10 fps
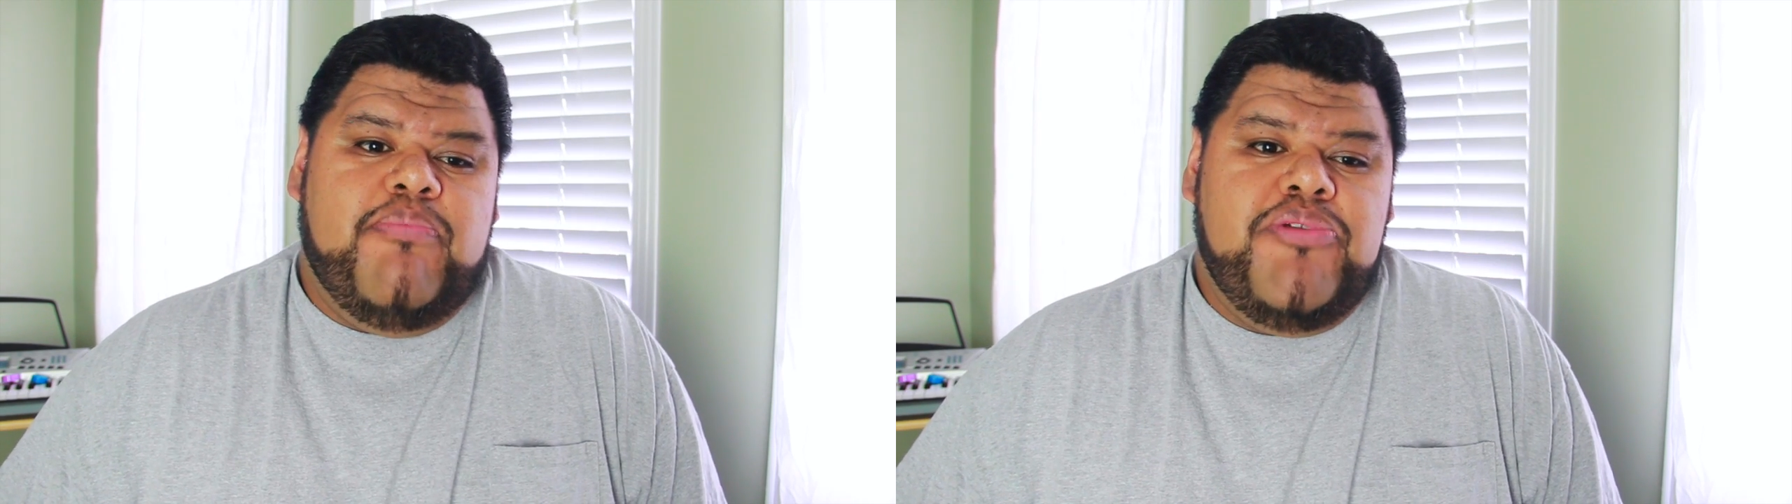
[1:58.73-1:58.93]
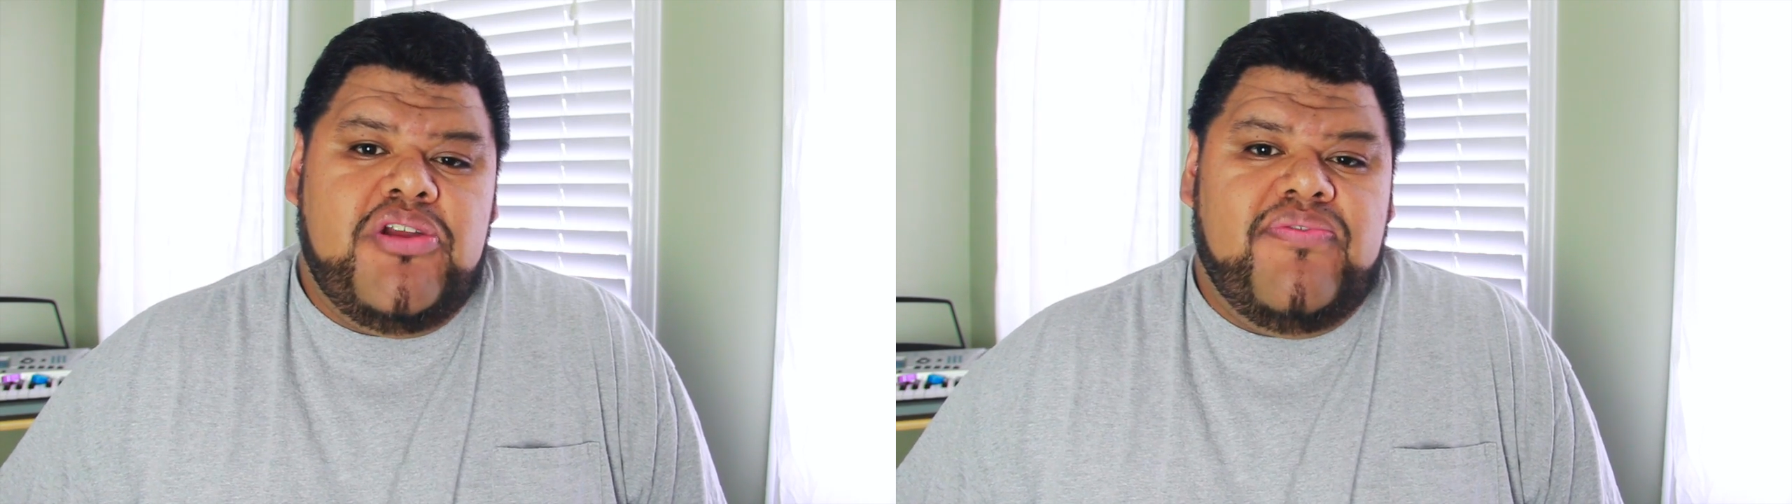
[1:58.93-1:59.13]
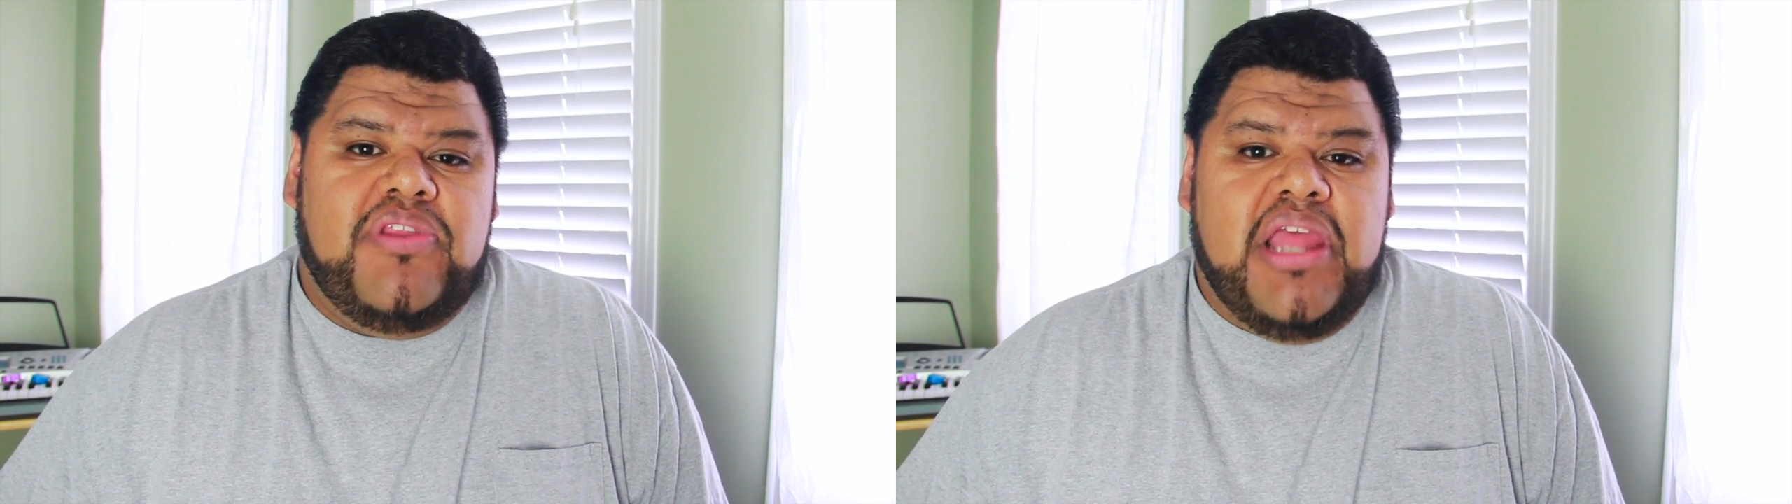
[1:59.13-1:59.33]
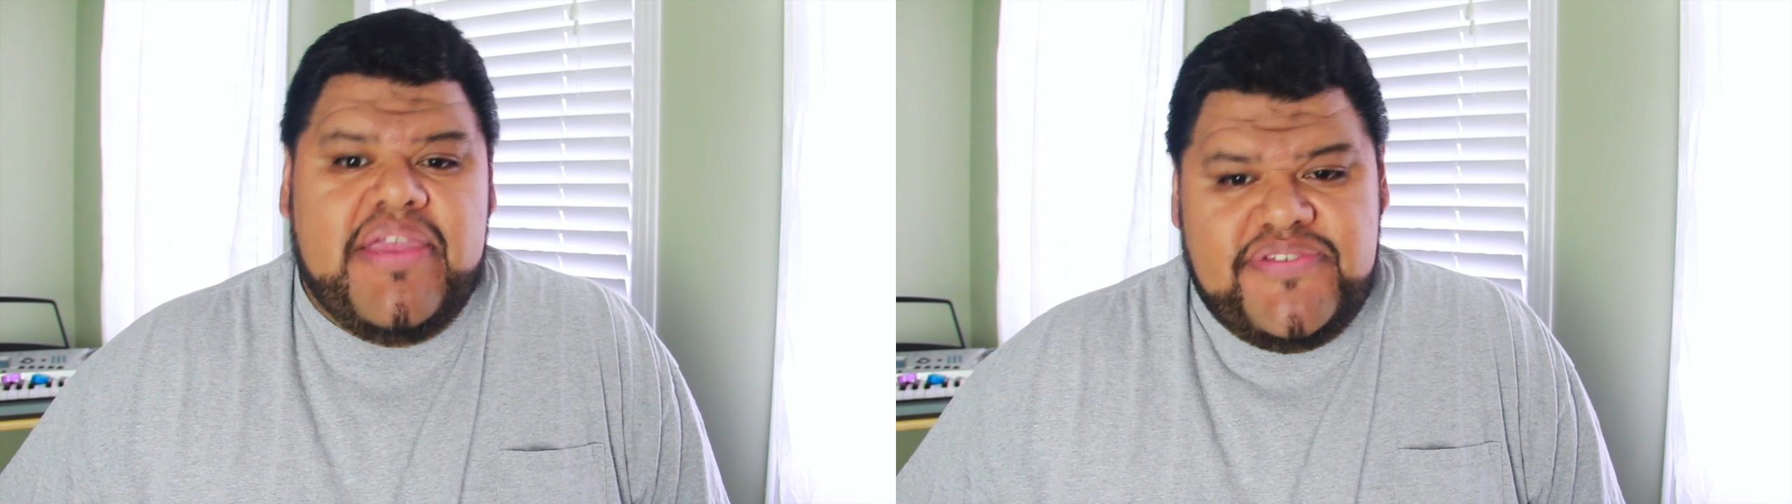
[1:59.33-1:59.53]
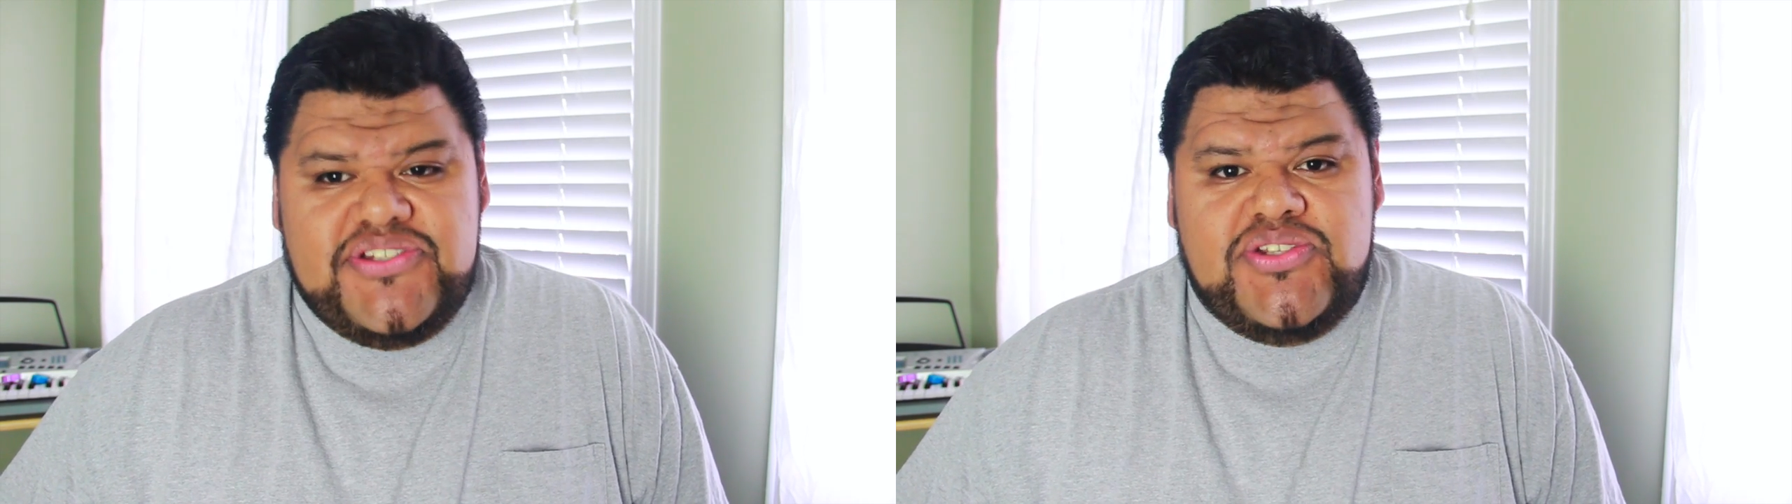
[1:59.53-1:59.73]
Beautiful
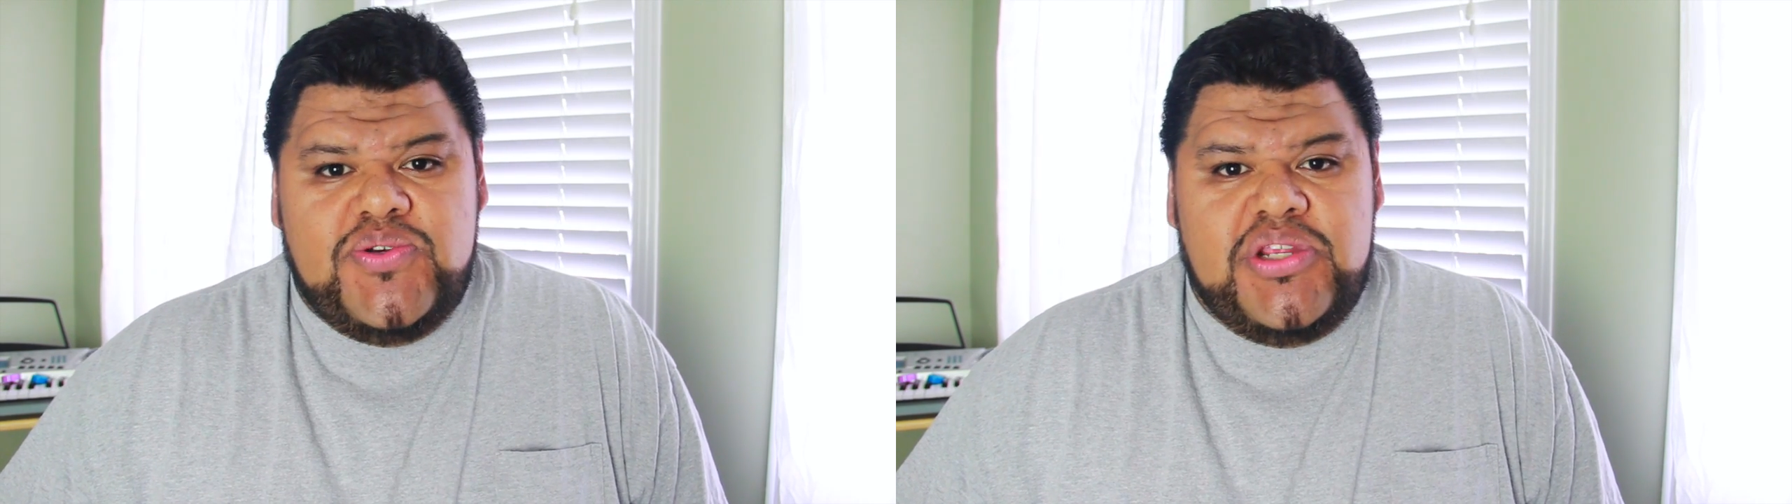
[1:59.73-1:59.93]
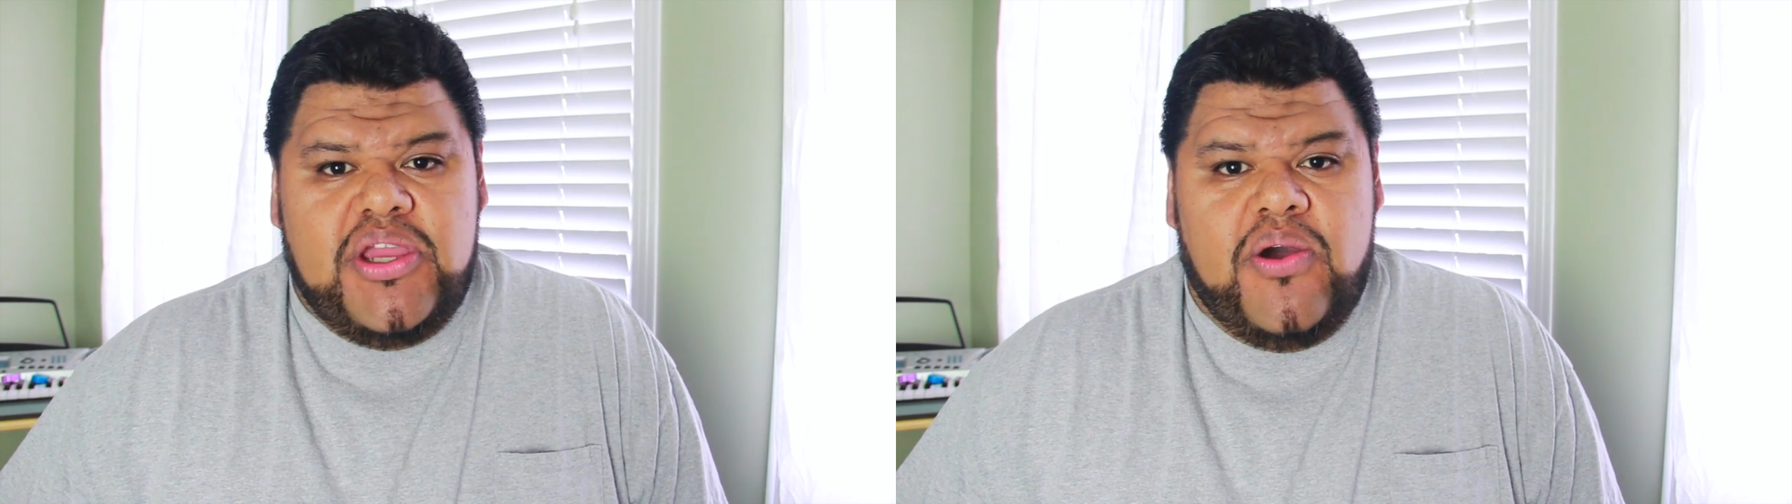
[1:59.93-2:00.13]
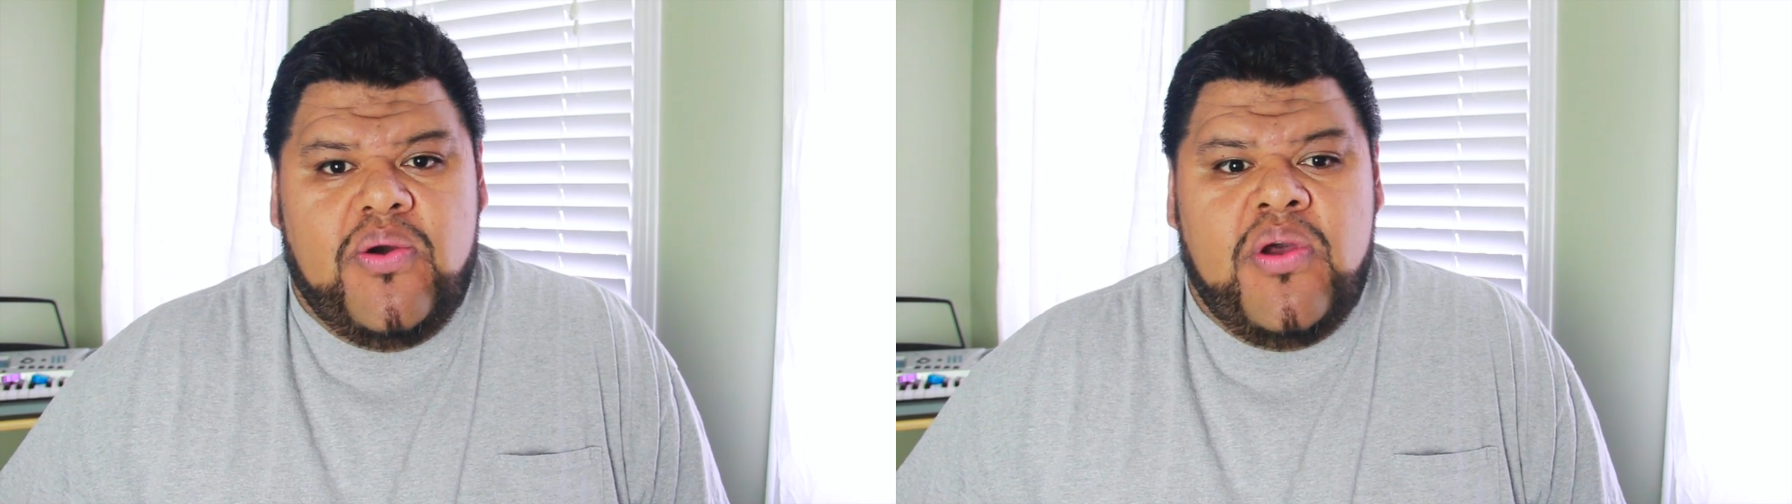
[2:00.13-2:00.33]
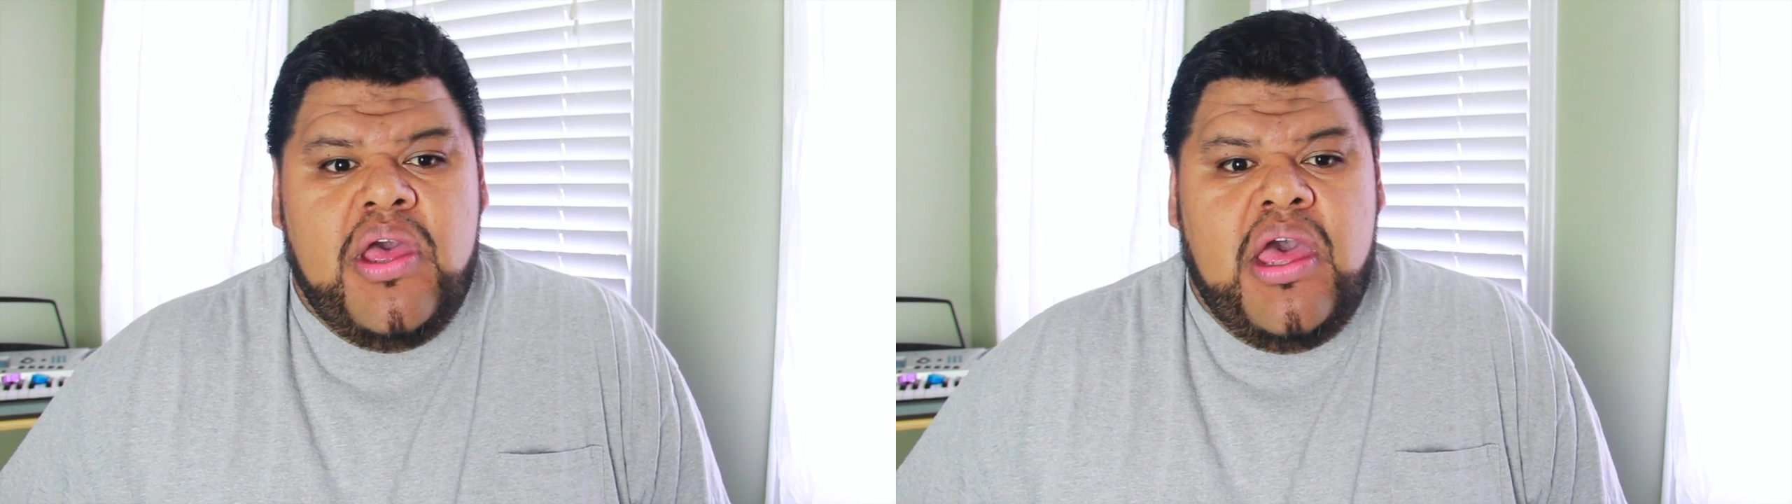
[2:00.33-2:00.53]
Life Studio